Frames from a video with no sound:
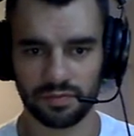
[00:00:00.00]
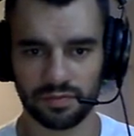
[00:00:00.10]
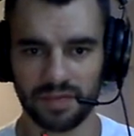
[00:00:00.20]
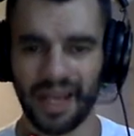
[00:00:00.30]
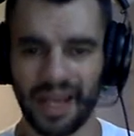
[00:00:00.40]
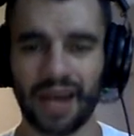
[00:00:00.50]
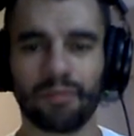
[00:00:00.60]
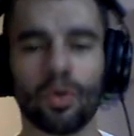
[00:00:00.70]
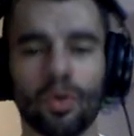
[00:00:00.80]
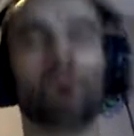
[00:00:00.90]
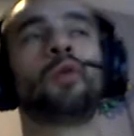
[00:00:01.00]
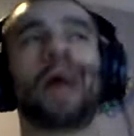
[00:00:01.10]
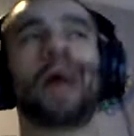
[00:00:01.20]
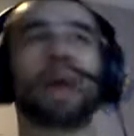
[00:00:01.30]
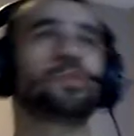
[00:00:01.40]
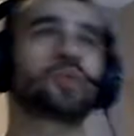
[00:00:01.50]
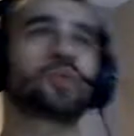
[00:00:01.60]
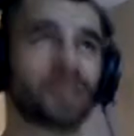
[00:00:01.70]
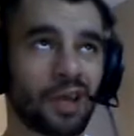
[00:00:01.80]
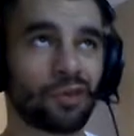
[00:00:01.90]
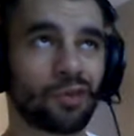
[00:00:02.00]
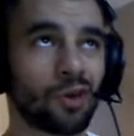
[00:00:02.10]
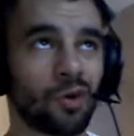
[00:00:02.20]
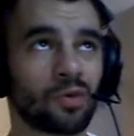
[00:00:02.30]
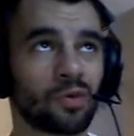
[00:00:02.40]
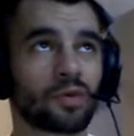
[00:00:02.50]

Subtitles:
they got a mobile app you can download